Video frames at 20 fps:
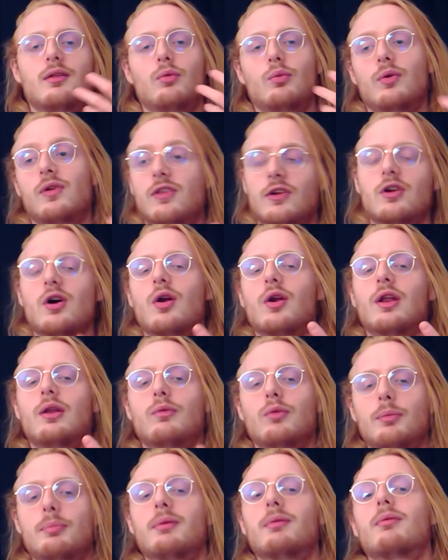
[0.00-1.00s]
With a
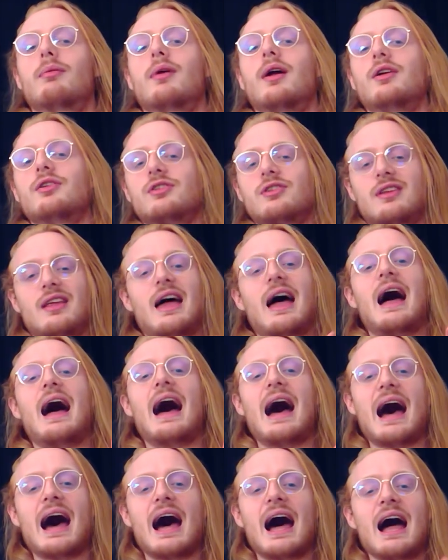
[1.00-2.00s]
colon would be pronounced
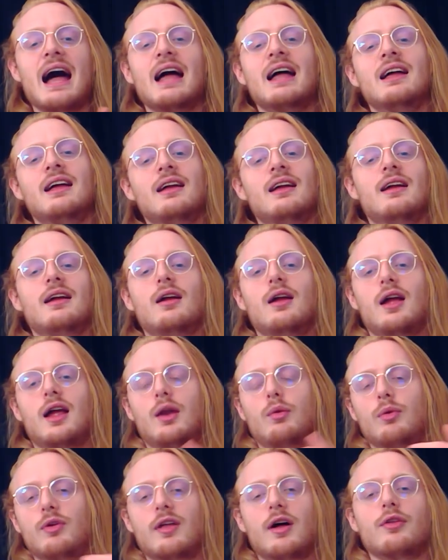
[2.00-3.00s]
A,
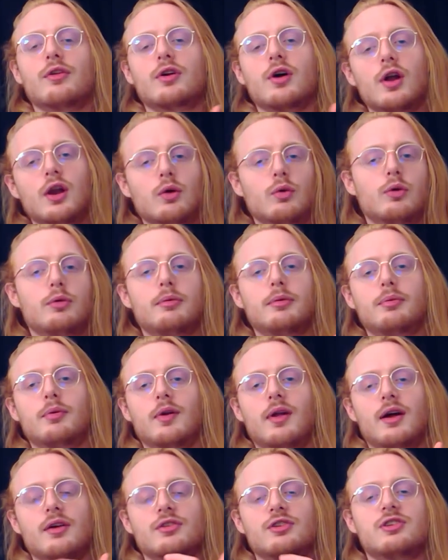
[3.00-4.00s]
and without the colon would be
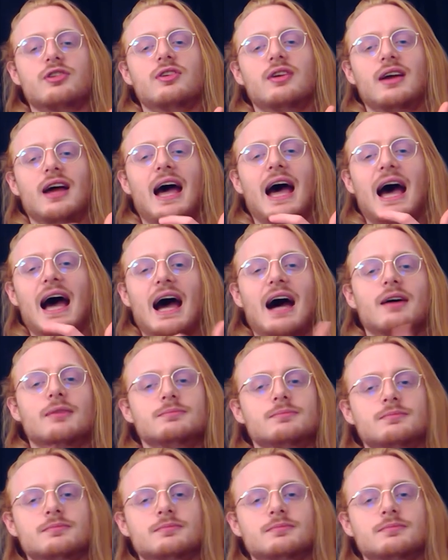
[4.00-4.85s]
pronounced A.